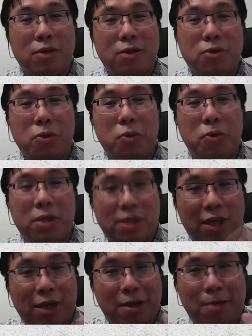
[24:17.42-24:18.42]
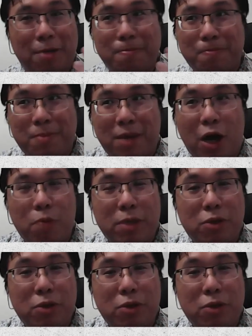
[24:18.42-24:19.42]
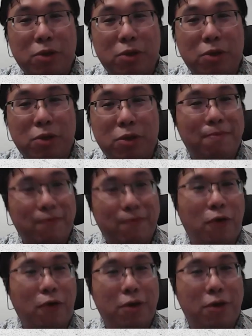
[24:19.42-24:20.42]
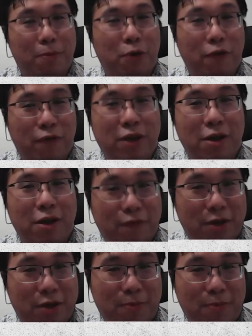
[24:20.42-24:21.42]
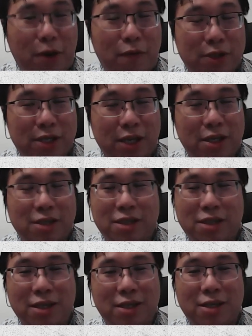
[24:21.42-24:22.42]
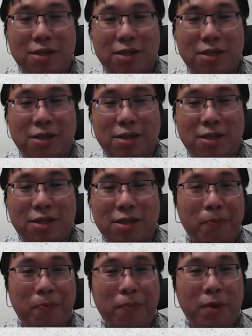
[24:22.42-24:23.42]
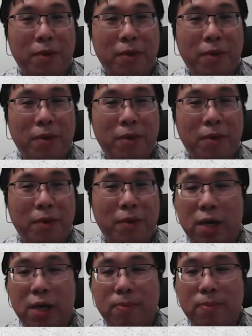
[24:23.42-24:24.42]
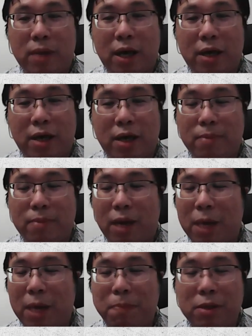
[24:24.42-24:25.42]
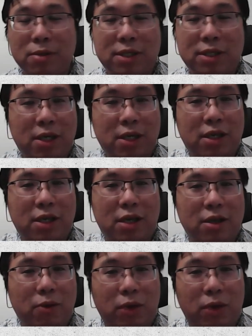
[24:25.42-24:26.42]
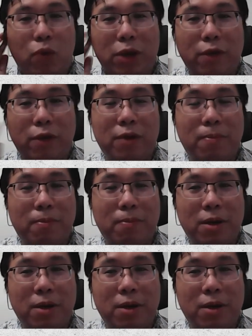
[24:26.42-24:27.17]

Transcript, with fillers: So it's like government doing something for the profit of the private sector. This is not right. So I'm happy to see that in one of the